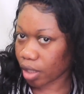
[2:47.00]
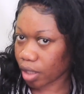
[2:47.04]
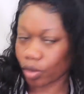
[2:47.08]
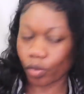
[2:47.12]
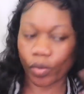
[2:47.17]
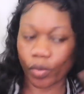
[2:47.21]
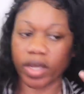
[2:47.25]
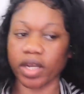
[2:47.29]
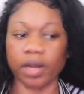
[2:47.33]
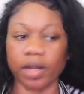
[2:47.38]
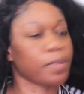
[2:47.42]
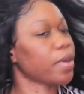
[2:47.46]
the
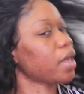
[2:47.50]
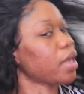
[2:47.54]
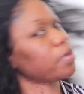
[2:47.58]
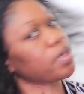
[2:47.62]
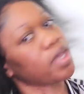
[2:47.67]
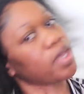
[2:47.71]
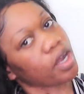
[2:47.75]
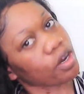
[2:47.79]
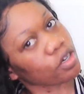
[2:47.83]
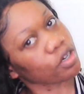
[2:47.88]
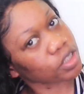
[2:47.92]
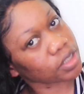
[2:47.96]
way the
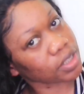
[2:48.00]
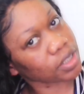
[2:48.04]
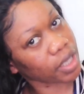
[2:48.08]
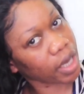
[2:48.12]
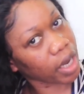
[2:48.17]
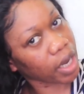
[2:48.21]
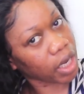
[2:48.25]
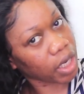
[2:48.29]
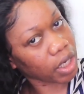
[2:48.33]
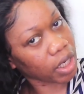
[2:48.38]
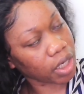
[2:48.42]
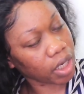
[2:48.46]
baby hair is
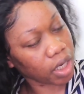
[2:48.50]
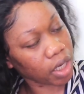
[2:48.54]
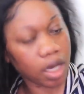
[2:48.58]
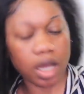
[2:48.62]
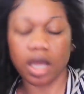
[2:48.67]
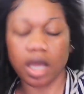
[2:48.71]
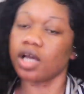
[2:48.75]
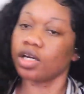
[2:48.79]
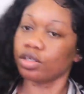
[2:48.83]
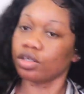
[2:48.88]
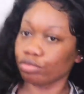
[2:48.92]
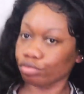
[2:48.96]
laid,
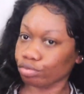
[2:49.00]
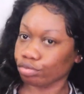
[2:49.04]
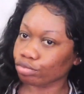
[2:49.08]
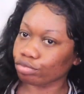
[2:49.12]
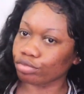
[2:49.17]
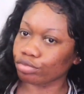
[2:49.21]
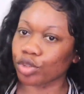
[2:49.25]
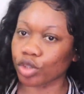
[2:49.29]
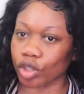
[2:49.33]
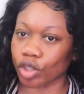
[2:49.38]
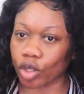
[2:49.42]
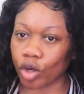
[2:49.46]

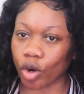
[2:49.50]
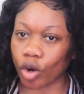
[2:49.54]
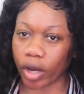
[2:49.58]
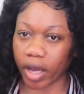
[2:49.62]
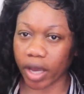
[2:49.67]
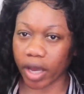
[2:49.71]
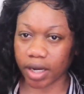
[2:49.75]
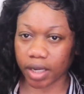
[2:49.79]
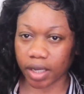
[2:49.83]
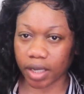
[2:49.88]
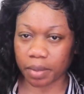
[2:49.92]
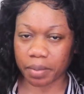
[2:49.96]
you can go
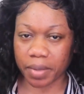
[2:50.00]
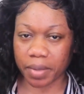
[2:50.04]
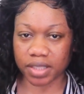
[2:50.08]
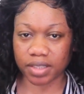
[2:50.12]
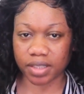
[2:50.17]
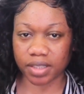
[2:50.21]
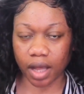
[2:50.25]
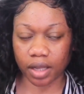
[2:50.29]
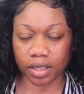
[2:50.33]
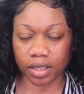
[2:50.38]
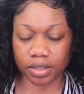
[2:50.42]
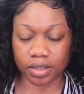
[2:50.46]
ahead and hit my
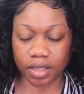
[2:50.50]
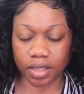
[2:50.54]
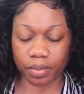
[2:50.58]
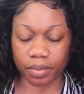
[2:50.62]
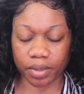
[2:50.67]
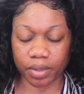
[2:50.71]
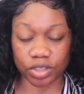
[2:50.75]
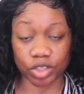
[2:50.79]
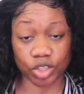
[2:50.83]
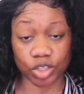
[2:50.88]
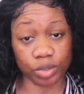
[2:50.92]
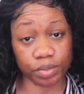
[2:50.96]
stylist up
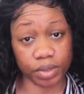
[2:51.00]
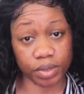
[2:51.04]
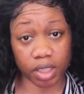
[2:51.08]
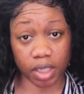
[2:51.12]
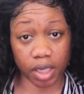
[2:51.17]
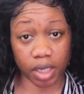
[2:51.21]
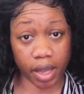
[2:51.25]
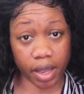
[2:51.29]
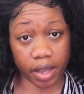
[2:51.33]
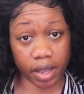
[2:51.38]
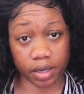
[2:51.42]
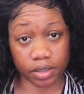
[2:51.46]
and she'll be
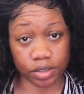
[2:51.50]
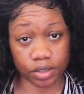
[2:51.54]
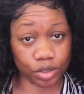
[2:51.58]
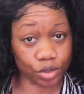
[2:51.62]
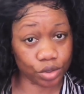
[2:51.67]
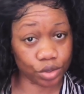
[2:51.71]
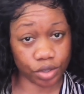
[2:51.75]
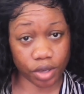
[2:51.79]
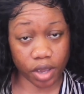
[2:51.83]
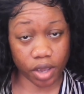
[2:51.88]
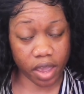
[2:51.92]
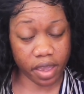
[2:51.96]
glad to
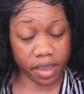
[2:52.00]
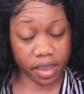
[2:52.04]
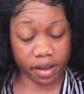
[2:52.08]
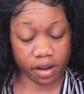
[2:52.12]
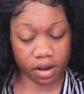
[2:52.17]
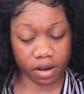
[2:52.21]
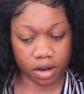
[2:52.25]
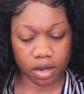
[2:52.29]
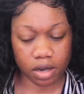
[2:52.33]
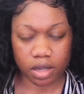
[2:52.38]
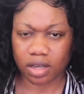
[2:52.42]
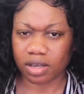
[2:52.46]
do your
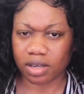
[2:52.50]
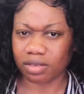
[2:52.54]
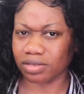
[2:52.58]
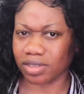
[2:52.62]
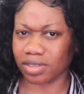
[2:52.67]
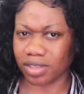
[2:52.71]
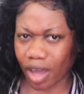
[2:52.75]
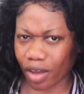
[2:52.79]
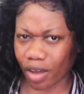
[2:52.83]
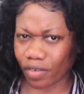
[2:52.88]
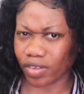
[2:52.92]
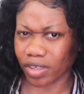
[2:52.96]
hair.
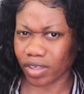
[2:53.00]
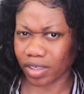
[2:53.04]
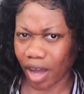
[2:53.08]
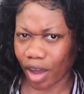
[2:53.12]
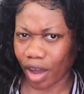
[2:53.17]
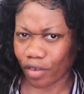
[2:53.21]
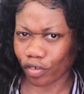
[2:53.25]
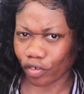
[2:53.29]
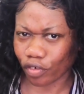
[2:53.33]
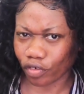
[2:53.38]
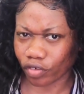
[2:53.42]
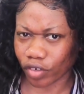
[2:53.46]
Definitely
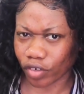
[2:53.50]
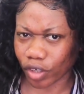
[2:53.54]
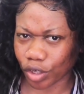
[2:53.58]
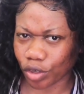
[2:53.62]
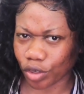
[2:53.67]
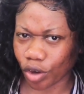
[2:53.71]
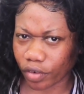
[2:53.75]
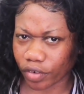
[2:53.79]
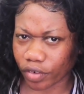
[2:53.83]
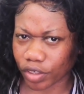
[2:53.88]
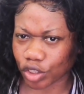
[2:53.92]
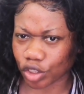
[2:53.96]
not for free,
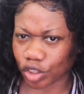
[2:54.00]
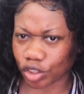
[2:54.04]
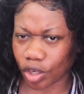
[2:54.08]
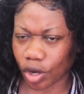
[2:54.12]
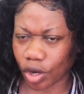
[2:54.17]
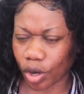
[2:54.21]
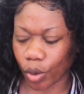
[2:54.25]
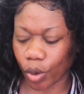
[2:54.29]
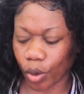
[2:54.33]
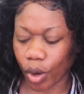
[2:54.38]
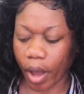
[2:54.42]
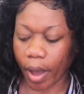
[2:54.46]
you already
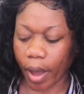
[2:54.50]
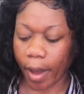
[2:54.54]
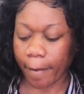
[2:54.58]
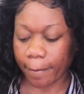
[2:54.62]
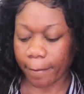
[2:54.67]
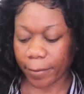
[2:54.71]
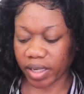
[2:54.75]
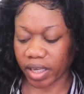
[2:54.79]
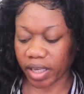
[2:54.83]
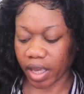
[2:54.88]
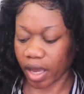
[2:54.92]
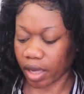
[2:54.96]
know,
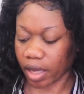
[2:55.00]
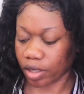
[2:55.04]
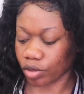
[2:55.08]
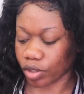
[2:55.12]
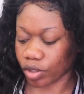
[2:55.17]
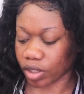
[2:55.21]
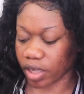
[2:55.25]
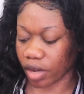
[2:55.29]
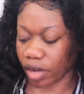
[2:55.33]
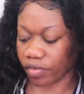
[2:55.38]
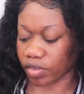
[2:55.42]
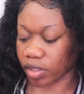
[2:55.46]
but yeah, you
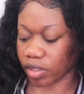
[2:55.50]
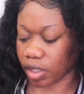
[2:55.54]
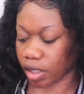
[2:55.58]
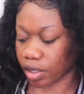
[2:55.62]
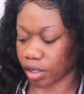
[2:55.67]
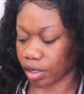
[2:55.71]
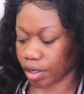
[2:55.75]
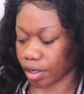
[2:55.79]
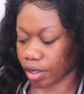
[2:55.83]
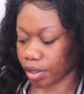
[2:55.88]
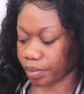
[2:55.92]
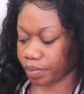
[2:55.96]
could definitely hit
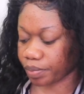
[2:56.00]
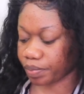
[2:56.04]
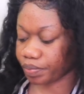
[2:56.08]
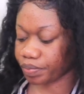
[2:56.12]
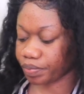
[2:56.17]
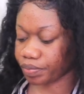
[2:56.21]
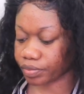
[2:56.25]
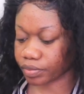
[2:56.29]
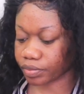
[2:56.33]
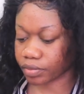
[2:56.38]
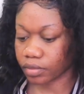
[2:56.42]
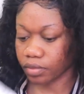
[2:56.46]
her up,
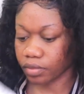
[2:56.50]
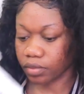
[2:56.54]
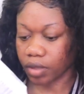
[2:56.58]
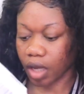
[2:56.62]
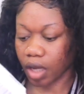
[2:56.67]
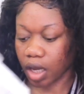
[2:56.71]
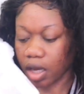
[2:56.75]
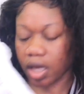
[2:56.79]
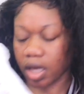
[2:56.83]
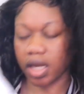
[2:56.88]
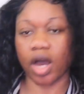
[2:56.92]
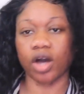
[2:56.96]

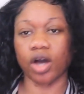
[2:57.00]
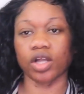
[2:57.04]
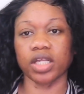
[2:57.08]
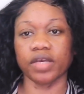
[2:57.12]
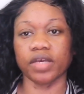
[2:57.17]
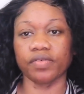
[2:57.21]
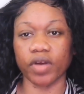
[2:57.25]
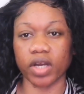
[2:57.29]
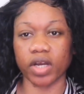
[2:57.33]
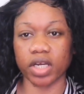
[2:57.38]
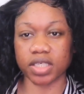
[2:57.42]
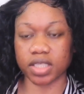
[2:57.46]
and I'll
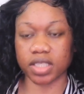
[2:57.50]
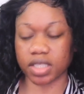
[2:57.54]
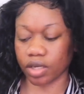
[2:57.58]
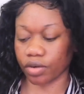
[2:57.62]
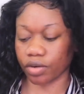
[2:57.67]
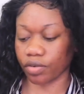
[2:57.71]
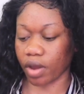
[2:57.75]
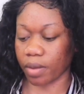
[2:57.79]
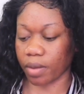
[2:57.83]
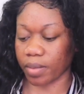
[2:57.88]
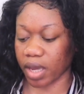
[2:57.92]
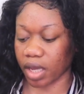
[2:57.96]
leave her
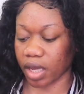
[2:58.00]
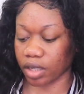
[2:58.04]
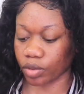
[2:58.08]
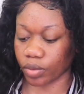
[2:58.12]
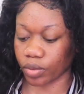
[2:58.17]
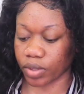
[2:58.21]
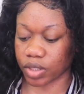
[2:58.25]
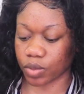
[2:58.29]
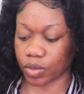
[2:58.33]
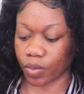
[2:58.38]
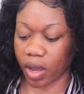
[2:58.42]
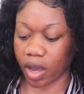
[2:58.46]
Instagram handle
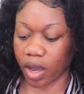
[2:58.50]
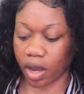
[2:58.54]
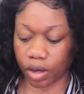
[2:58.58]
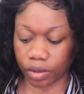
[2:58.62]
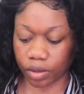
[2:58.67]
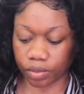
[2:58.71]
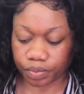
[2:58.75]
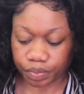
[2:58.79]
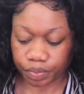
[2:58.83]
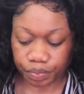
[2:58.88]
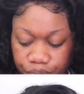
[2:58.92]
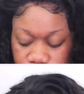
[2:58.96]
as
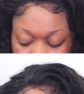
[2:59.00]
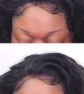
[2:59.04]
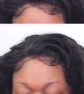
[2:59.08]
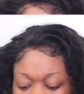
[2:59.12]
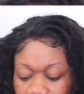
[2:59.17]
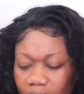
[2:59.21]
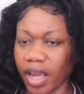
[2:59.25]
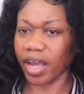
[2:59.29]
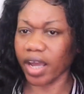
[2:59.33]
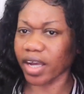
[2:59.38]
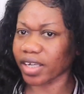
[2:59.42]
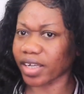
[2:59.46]
well.
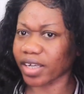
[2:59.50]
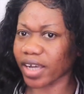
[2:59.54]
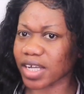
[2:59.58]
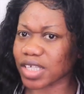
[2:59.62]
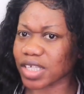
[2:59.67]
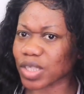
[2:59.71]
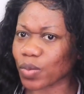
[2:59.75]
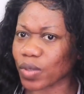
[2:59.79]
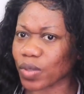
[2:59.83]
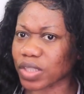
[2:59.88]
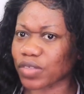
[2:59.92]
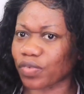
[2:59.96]
And
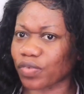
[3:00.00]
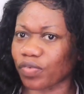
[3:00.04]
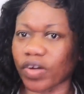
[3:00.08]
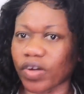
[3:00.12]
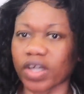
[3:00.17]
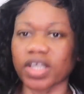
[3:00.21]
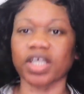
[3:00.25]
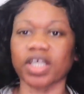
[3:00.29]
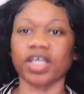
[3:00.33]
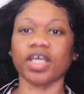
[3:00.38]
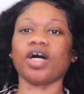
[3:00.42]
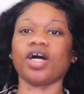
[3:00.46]
guess what's
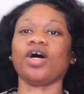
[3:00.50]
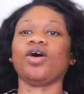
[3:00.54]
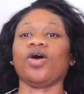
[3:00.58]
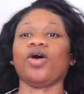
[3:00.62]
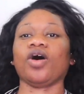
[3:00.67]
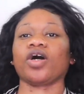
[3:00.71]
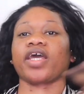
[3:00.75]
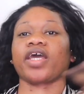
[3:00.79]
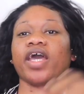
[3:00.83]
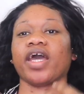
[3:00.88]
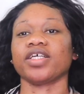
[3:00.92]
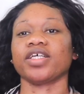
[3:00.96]
funny, yo?
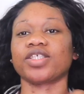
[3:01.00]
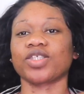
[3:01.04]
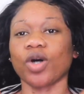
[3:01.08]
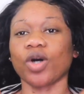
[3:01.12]
Okay,